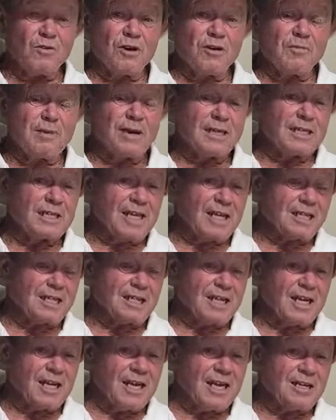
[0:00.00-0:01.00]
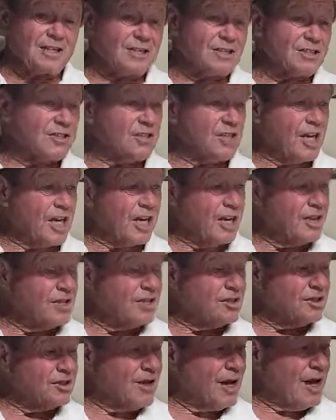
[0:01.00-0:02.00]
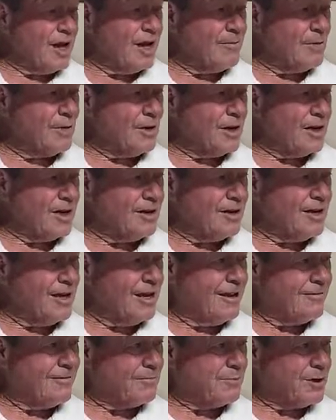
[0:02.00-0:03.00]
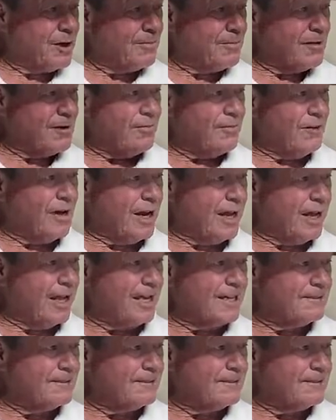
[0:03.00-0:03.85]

about that. Today, just change your name on the internet and put up a different ad.